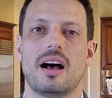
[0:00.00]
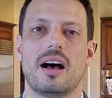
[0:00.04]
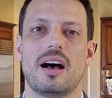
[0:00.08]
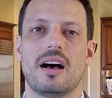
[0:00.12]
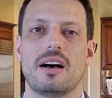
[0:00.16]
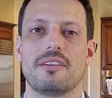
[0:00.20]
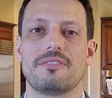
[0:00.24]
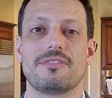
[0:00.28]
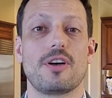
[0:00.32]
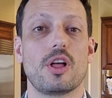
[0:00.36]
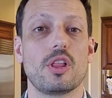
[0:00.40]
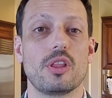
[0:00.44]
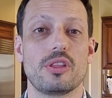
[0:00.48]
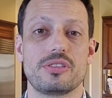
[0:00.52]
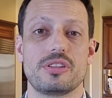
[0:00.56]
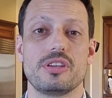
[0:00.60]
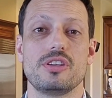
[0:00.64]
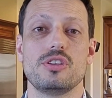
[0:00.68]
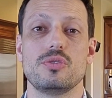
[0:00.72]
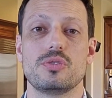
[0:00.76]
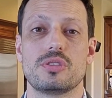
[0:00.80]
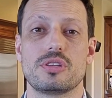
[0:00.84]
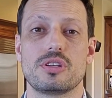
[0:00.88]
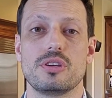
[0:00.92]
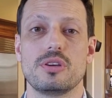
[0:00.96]
Follow the
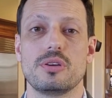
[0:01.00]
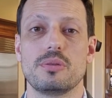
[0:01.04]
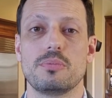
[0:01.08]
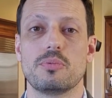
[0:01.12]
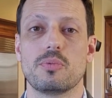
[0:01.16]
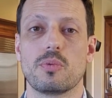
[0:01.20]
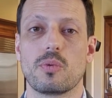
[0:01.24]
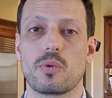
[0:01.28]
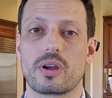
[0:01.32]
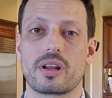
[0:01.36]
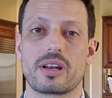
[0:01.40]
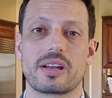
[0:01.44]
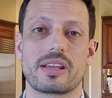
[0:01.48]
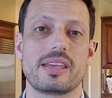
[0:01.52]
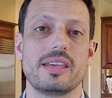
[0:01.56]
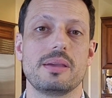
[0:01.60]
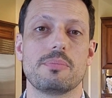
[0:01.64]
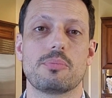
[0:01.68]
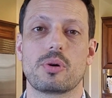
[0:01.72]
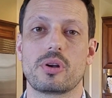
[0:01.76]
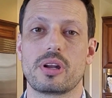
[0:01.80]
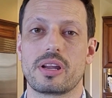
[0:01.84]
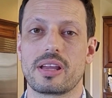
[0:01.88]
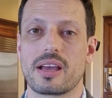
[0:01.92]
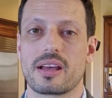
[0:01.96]
YouTube. We're going to
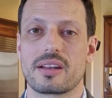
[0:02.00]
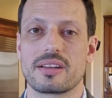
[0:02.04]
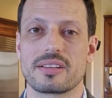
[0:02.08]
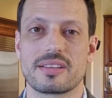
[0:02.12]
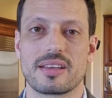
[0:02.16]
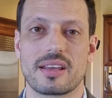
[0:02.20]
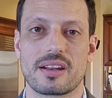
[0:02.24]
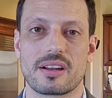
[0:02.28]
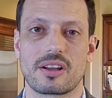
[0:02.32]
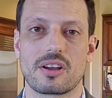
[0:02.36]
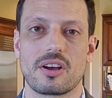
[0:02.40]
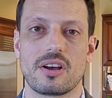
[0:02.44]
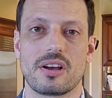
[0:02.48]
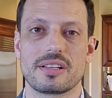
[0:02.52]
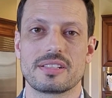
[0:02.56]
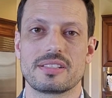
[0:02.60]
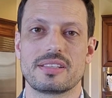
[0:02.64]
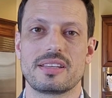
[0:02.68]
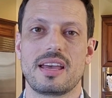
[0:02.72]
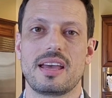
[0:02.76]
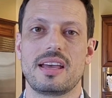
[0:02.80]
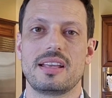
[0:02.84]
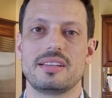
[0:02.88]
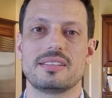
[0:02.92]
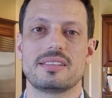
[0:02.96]
keep putting out a ton of
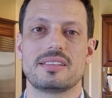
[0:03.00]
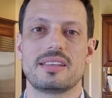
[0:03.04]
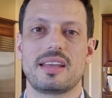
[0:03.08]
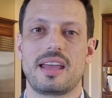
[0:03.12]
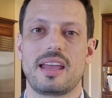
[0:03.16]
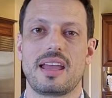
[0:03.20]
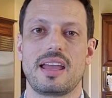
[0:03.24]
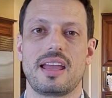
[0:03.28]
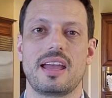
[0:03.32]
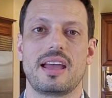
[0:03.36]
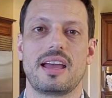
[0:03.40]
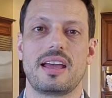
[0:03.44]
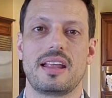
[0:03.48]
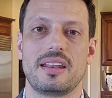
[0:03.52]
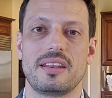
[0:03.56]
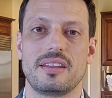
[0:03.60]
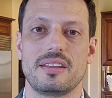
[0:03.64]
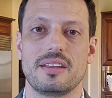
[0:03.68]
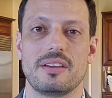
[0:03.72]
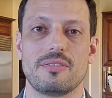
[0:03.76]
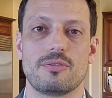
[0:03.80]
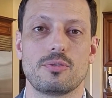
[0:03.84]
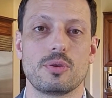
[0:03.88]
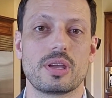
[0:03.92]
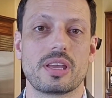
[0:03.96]
content.
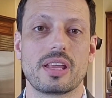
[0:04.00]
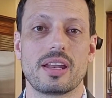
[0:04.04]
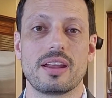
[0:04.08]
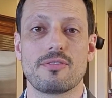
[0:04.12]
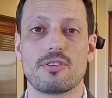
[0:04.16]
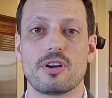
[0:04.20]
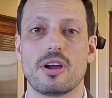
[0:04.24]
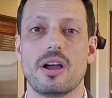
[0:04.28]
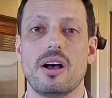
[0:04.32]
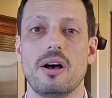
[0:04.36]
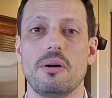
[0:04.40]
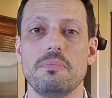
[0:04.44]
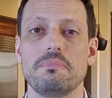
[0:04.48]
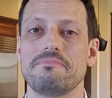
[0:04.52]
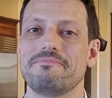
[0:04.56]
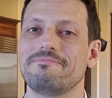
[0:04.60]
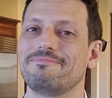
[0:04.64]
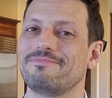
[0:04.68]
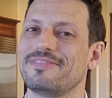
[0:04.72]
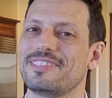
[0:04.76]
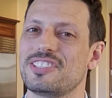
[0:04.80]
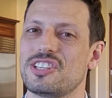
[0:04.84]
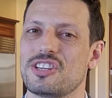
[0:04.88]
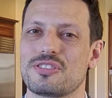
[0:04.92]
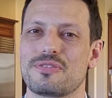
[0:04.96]
And if we can ever help,
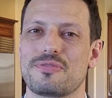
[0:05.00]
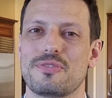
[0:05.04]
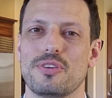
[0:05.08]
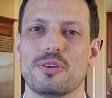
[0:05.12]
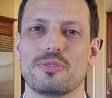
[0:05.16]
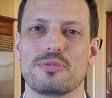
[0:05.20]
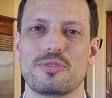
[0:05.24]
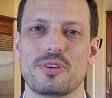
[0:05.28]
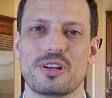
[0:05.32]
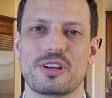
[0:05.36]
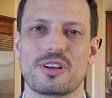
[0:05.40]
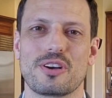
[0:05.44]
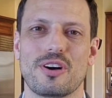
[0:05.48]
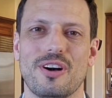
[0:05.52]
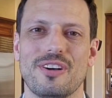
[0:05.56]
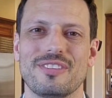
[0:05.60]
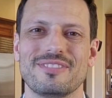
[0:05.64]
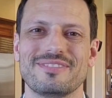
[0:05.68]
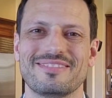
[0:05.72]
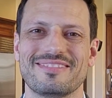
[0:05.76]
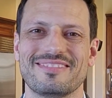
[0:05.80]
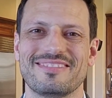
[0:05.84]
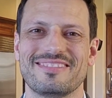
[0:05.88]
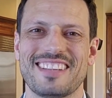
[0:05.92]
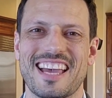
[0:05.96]
just feel free to
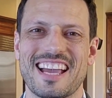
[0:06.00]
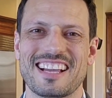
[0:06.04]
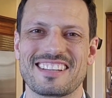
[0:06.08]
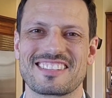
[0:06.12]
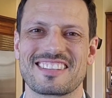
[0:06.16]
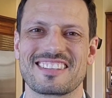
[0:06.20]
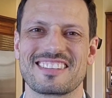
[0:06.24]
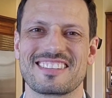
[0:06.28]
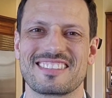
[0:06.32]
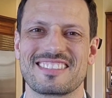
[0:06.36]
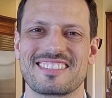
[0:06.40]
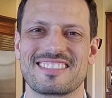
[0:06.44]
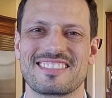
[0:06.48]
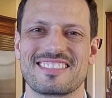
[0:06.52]
call. Thanks.